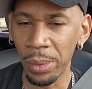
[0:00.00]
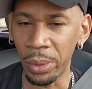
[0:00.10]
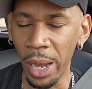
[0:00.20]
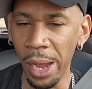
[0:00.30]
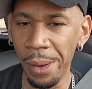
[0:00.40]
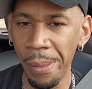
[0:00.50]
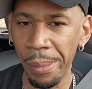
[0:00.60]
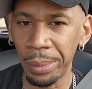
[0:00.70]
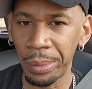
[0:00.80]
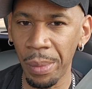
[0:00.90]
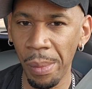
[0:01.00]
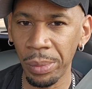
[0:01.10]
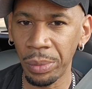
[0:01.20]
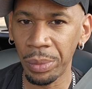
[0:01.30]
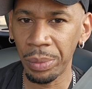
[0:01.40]
Okay?
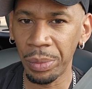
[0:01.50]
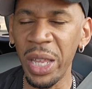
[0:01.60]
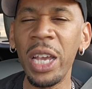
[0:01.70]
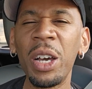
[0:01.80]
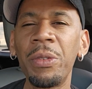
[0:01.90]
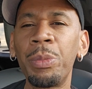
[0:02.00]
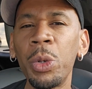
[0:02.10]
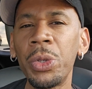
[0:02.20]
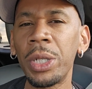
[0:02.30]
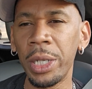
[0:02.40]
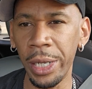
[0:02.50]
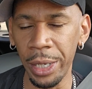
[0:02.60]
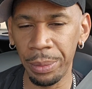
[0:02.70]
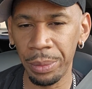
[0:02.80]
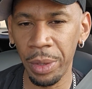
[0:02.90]
Think of Bruce
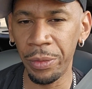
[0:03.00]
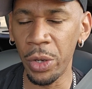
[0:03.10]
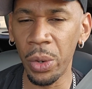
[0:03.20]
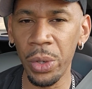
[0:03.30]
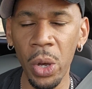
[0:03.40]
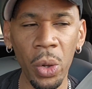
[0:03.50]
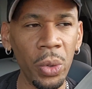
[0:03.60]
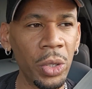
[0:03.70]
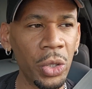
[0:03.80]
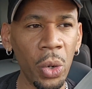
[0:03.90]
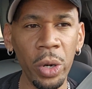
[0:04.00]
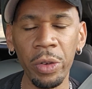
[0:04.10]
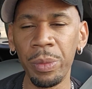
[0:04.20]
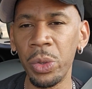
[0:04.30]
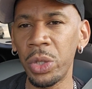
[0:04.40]
Lee. If you don't know the story
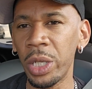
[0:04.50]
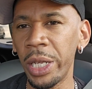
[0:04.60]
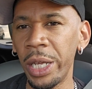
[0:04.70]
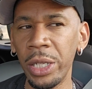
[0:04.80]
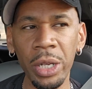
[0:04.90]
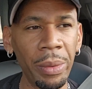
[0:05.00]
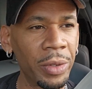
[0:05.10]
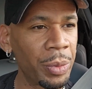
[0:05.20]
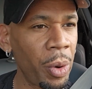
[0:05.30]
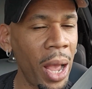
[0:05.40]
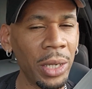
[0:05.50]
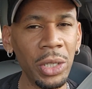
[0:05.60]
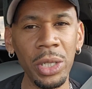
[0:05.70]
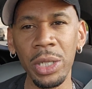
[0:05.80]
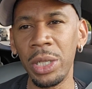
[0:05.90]
of Bruce Lee, some of his
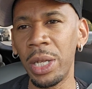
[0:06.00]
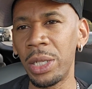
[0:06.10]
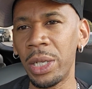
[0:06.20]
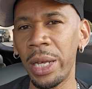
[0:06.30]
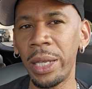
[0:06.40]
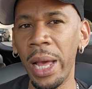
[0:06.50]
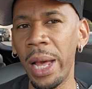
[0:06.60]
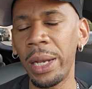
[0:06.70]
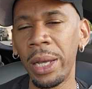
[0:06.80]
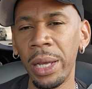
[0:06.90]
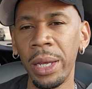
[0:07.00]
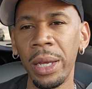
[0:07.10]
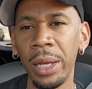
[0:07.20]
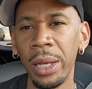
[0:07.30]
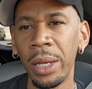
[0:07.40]
practices and things like that,
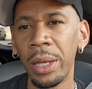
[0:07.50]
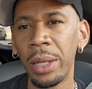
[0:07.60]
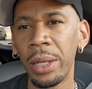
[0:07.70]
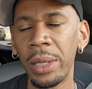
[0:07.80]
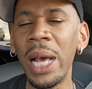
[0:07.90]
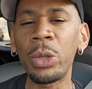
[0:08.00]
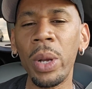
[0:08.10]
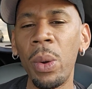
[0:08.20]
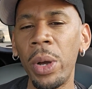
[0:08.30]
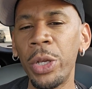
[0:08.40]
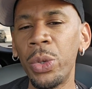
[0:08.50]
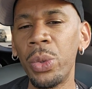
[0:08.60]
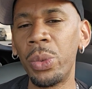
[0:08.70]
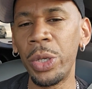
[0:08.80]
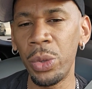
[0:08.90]
that's what I want you,
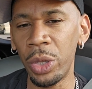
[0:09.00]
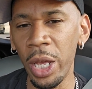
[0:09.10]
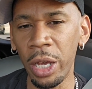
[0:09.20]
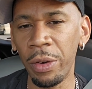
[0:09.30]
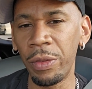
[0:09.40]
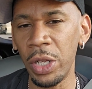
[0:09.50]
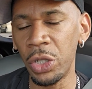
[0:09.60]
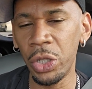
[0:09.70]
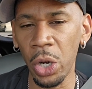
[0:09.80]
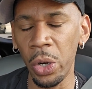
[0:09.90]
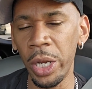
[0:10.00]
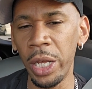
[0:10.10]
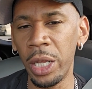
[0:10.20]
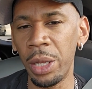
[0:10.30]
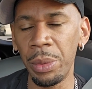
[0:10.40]
when you think of this
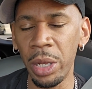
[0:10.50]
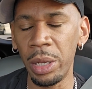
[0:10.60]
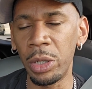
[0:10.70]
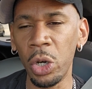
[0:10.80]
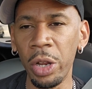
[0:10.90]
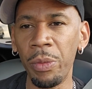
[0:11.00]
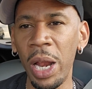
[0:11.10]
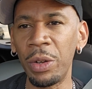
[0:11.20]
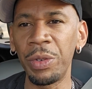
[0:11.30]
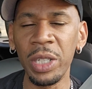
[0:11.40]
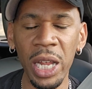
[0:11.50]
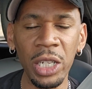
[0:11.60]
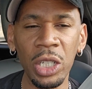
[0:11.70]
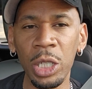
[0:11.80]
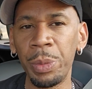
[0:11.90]
journey and the journey of
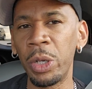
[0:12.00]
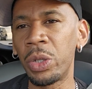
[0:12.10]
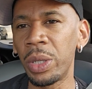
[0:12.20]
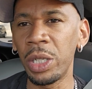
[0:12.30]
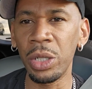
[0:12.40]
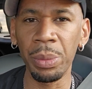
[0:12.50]
manifestation, spiritualism,